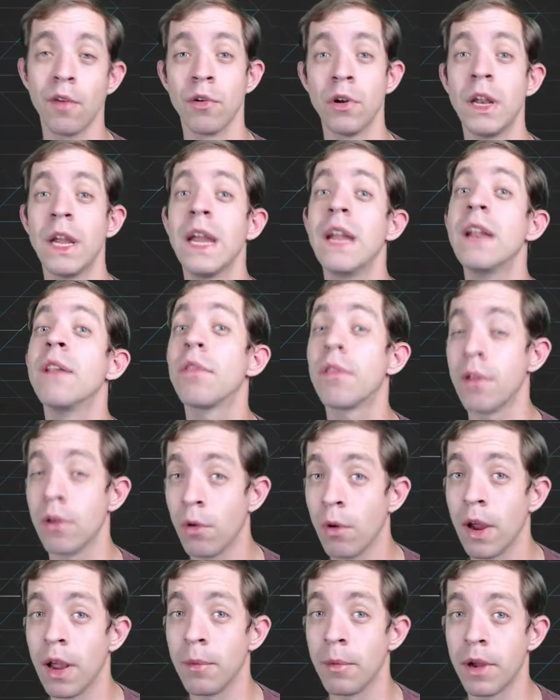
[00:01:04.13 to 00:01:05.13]
an
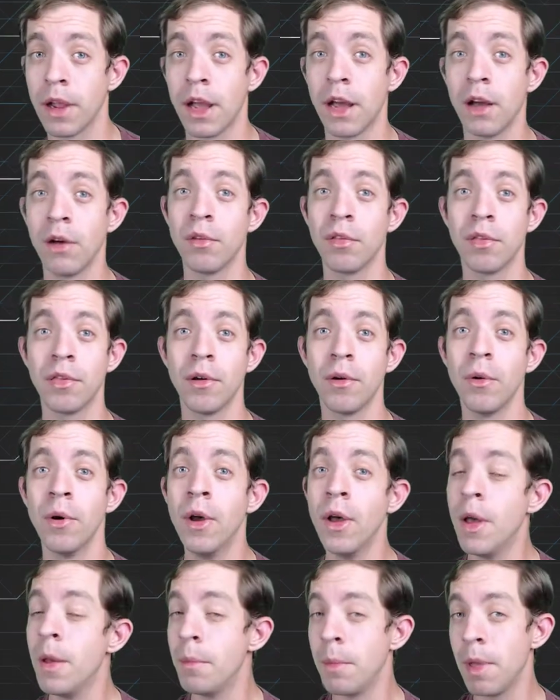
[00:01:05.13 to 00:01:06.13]
Instagram account. So
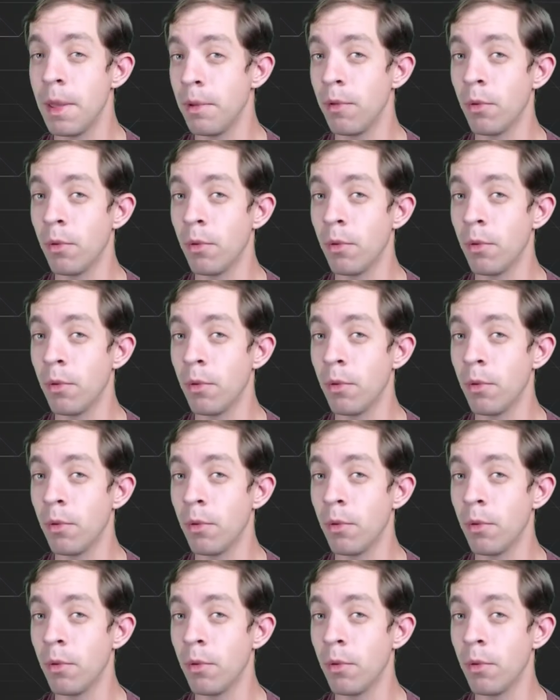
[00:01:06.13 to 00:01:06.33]
maybe